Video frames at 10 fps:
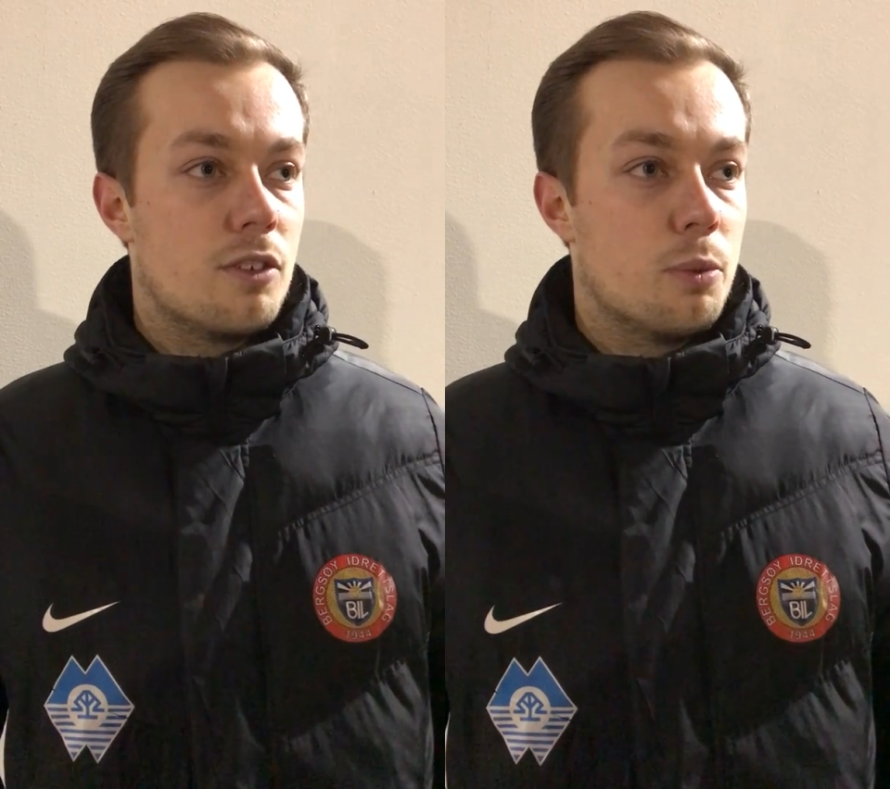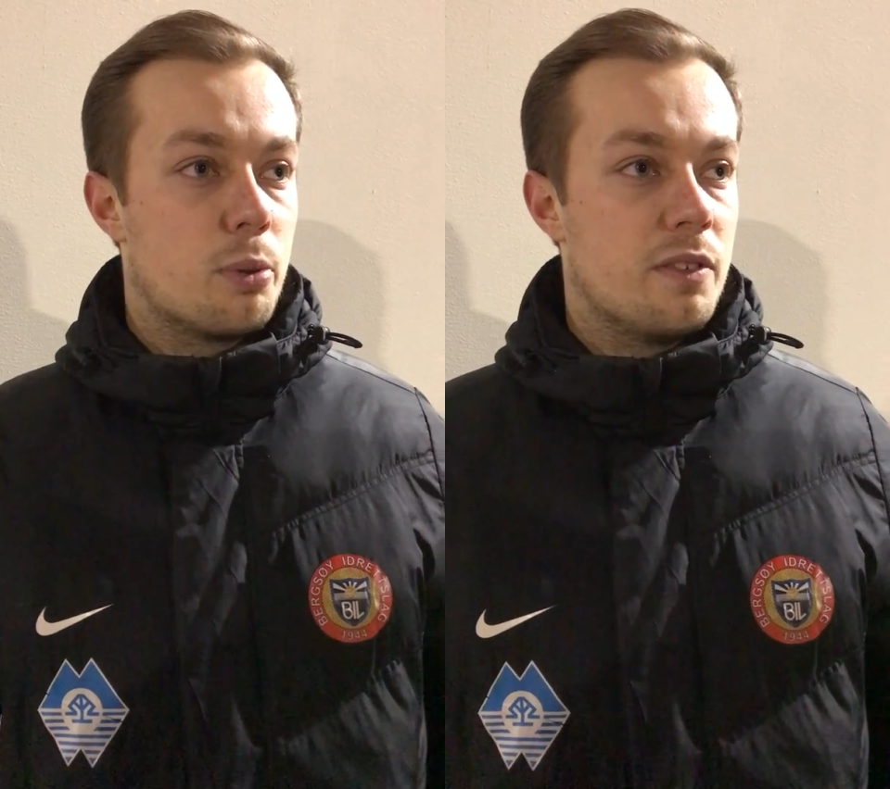
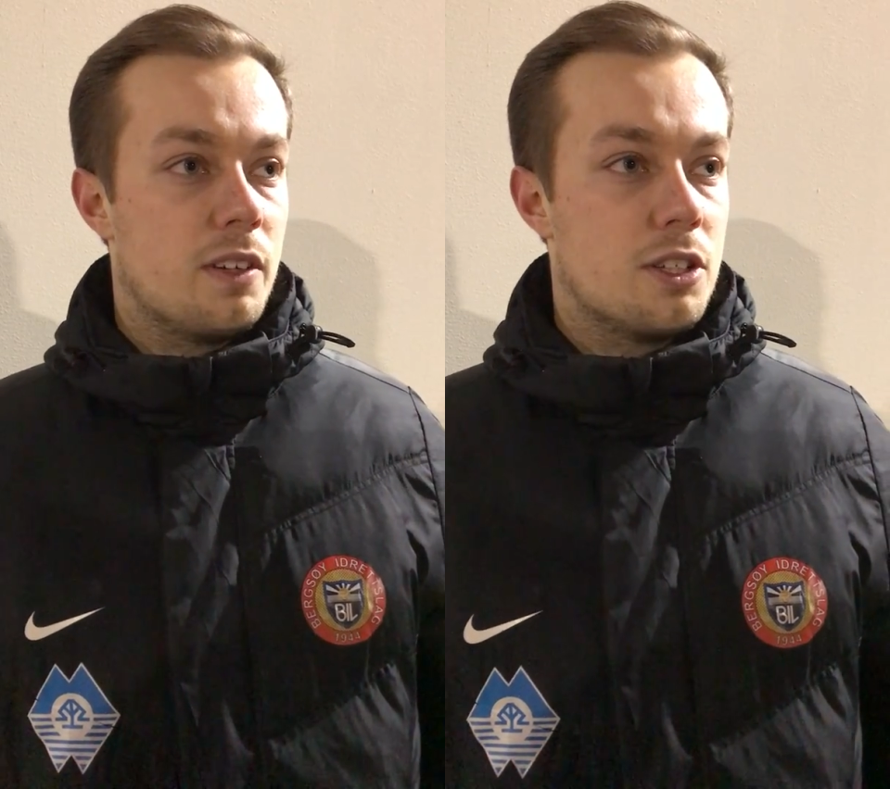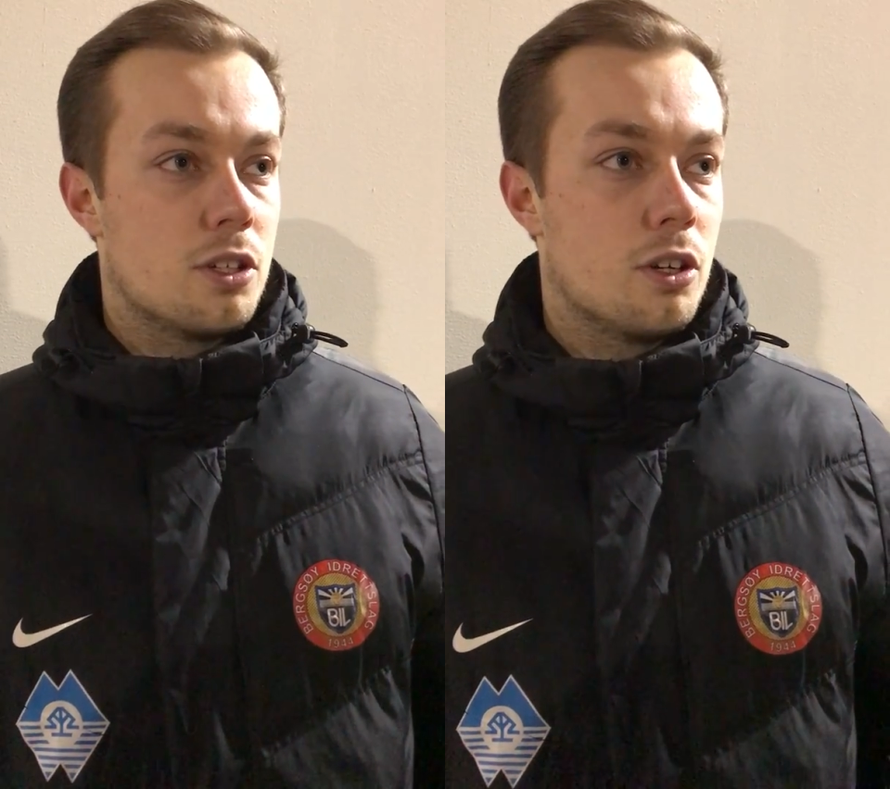real
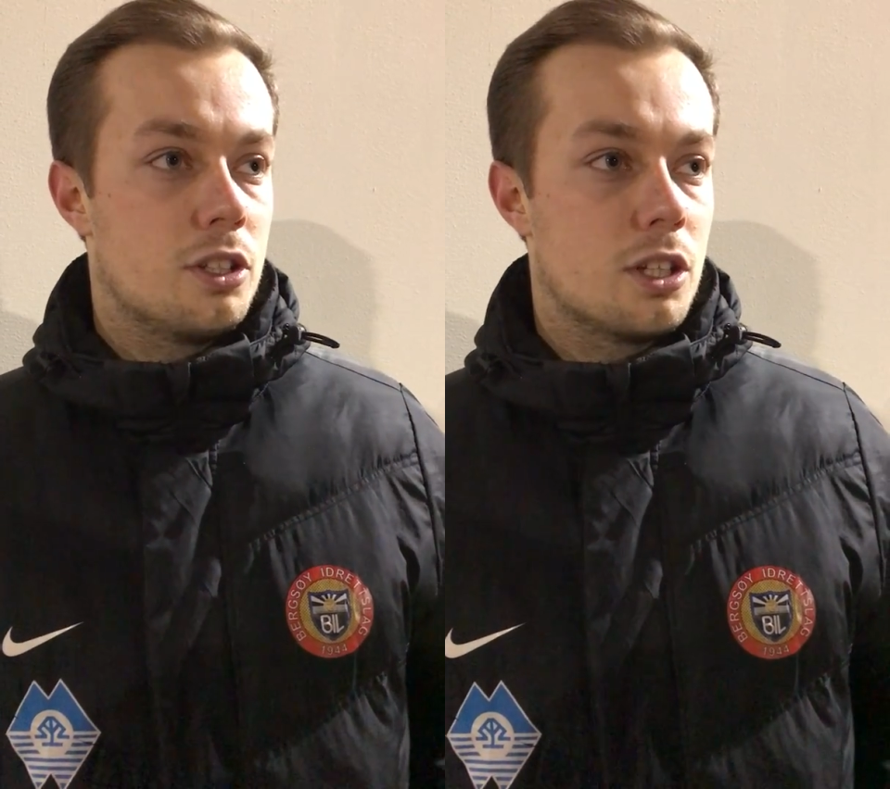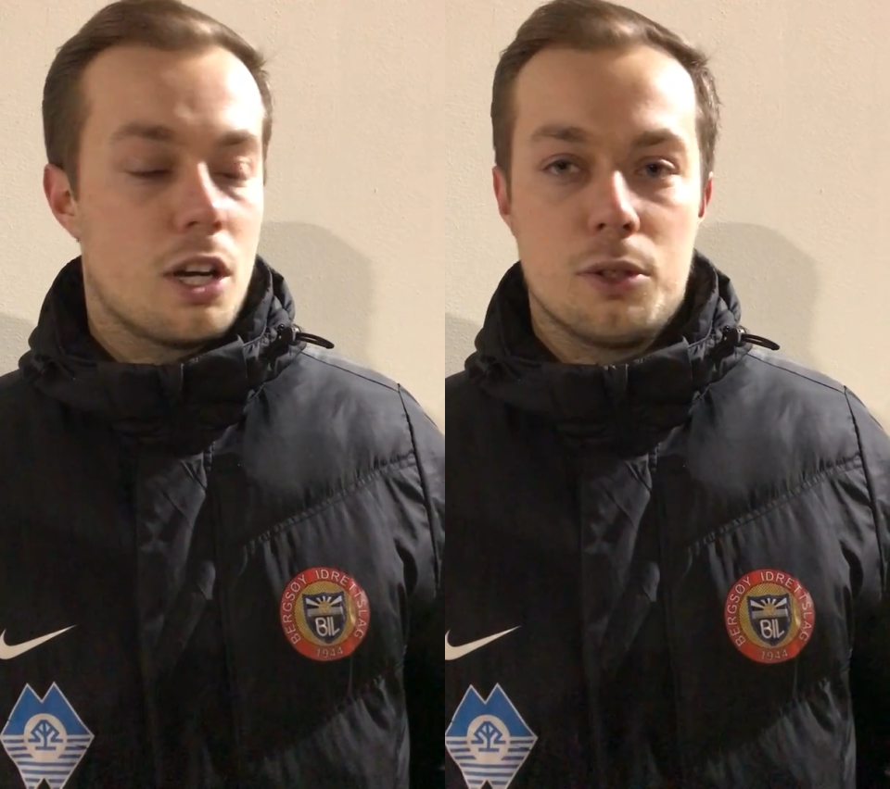privilege and honour
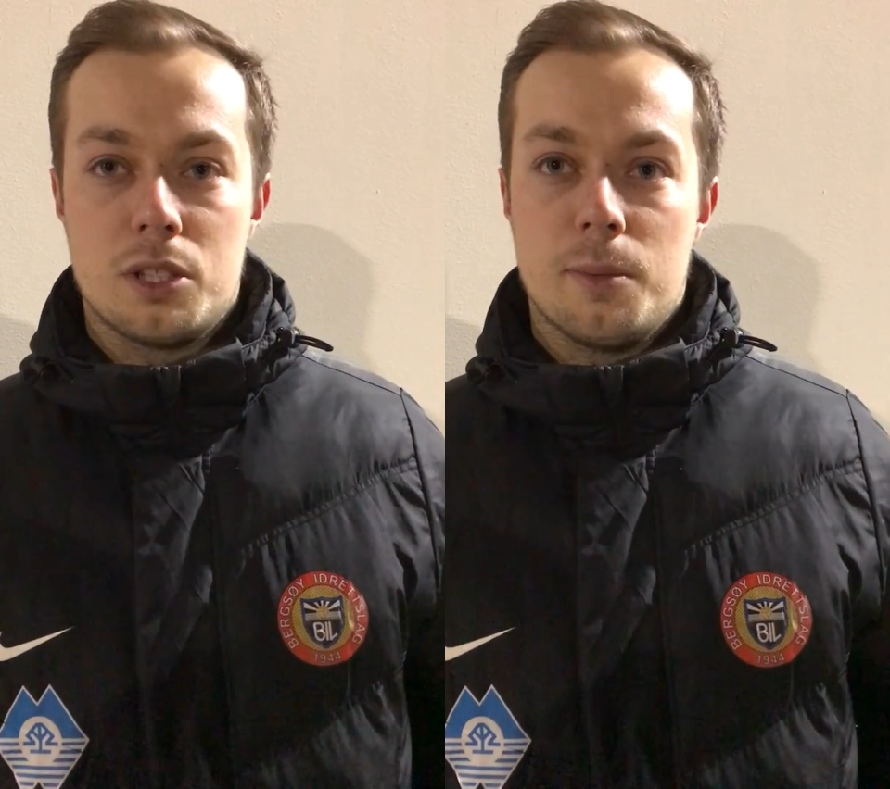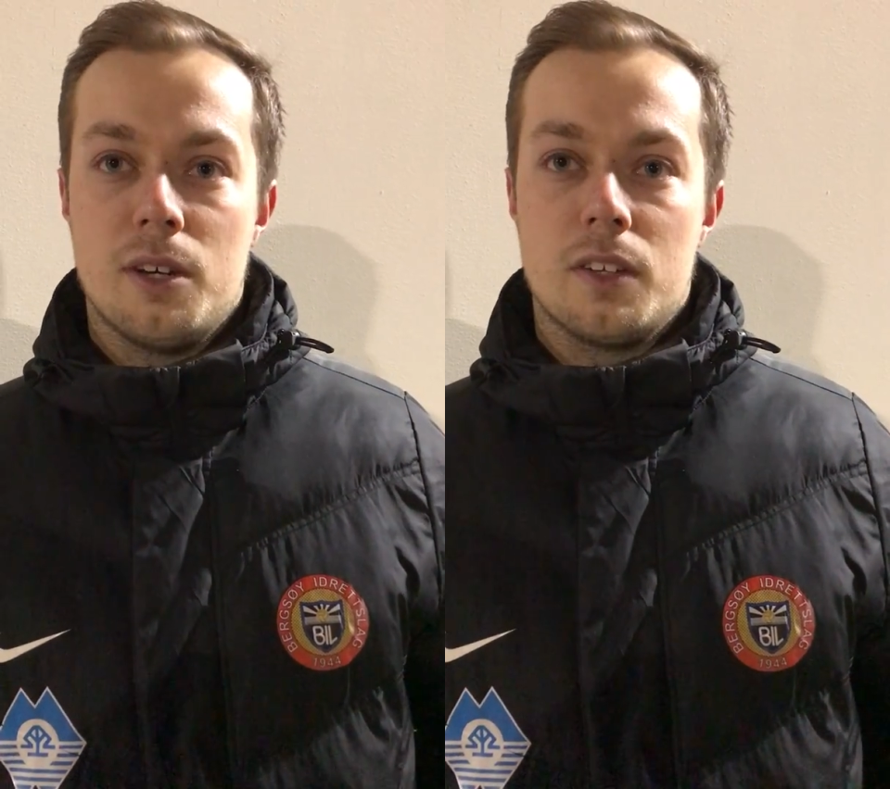to coach
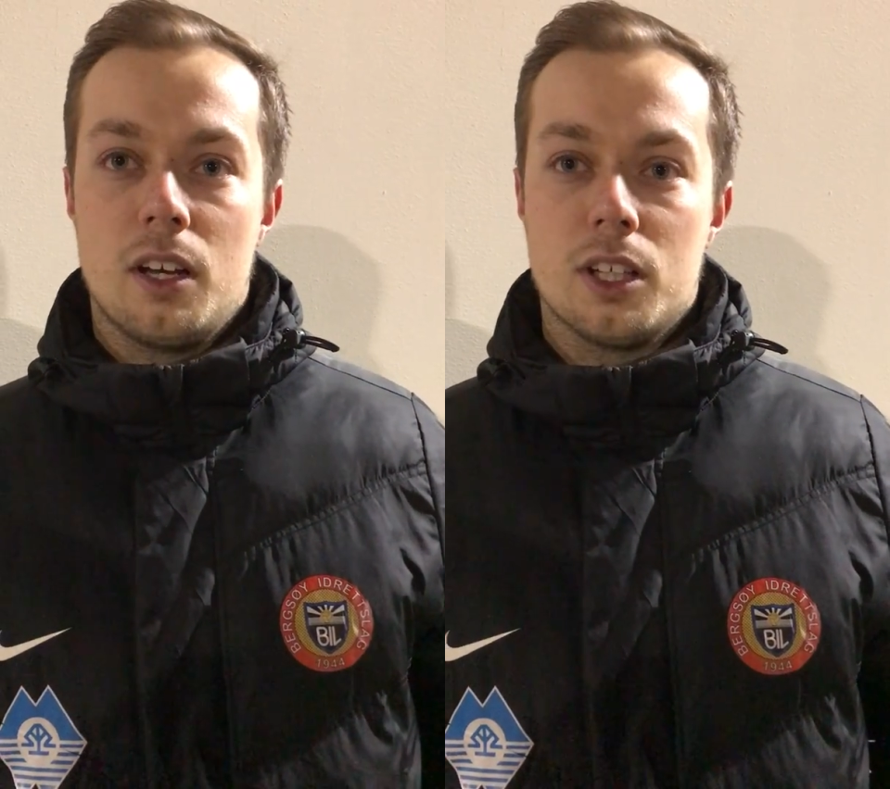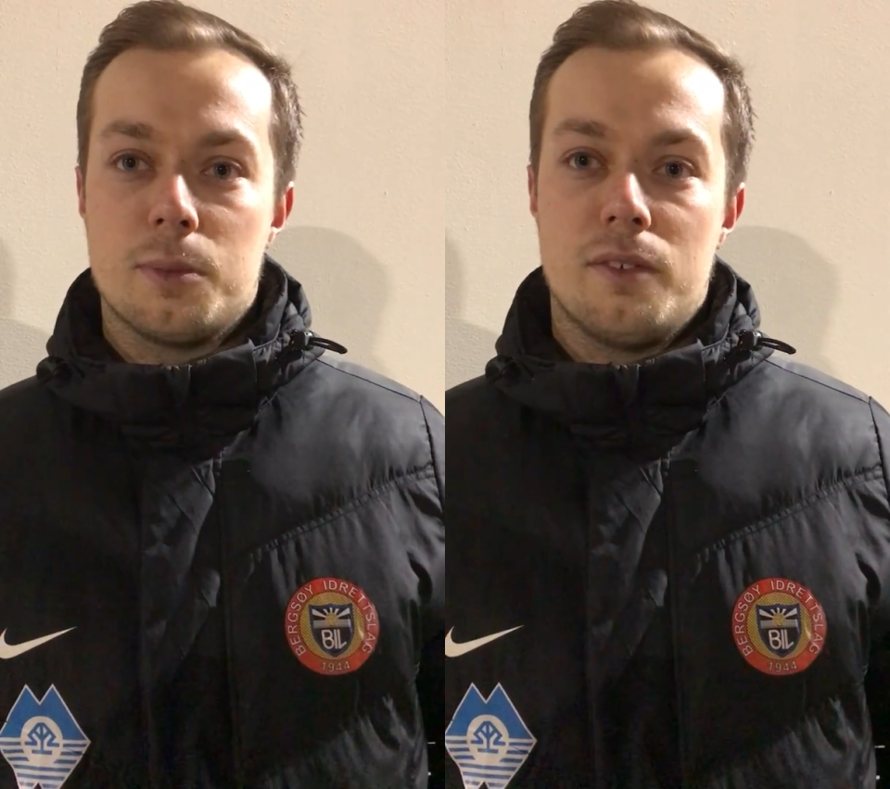them over the
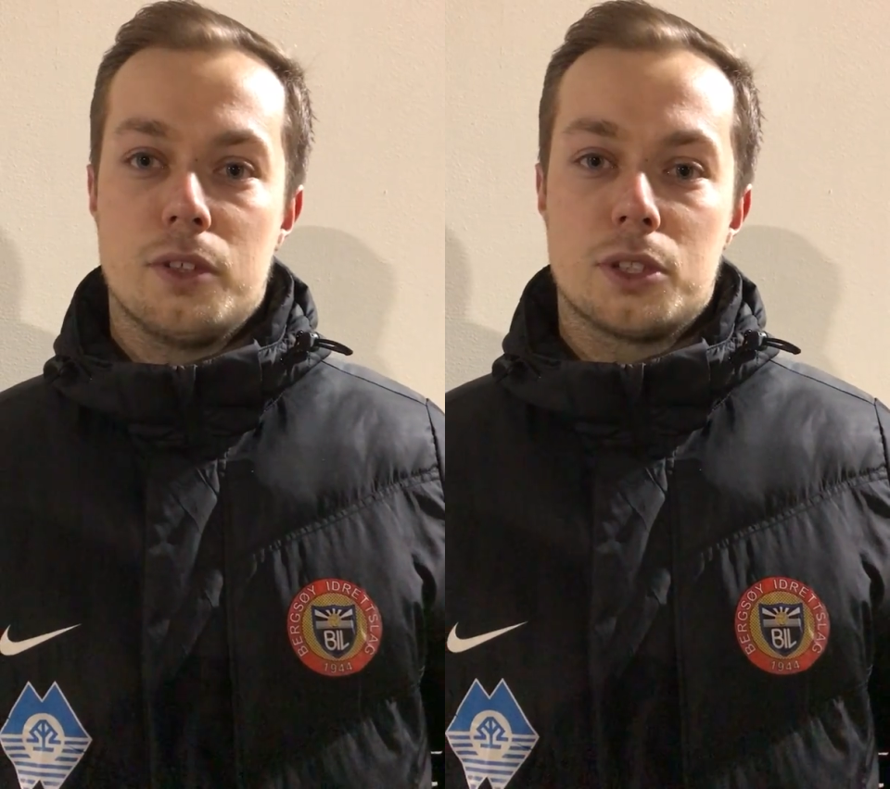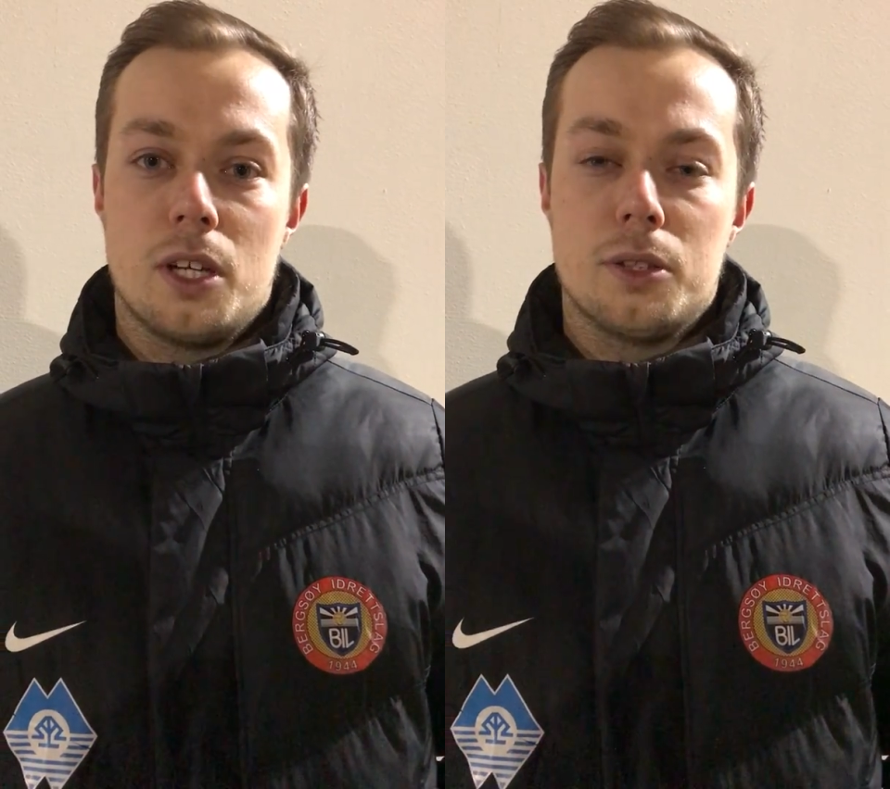last month
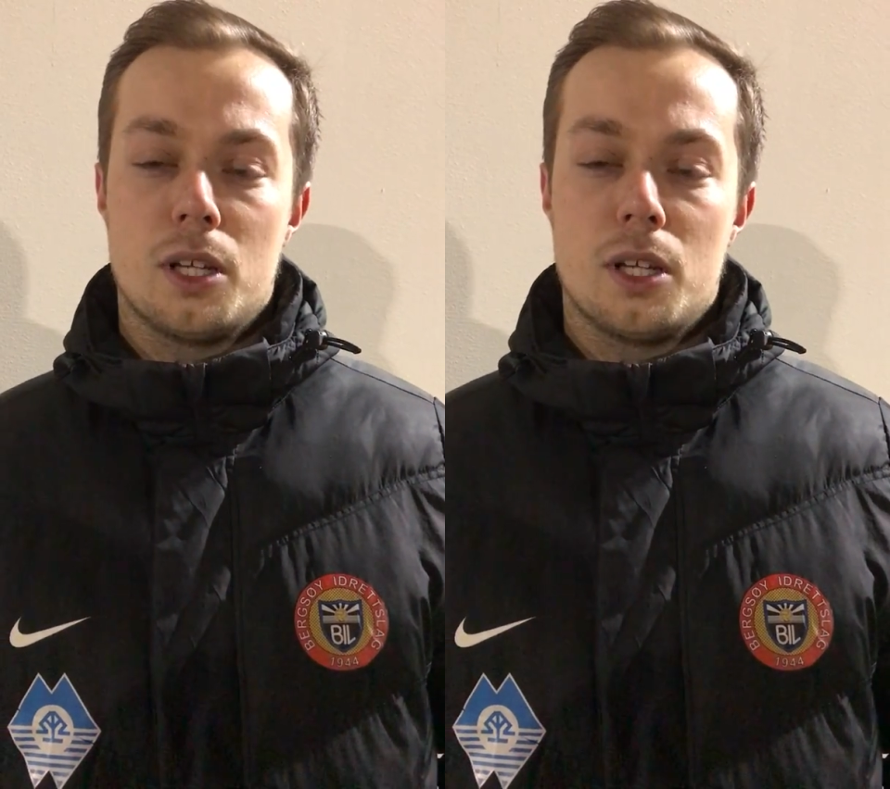or so.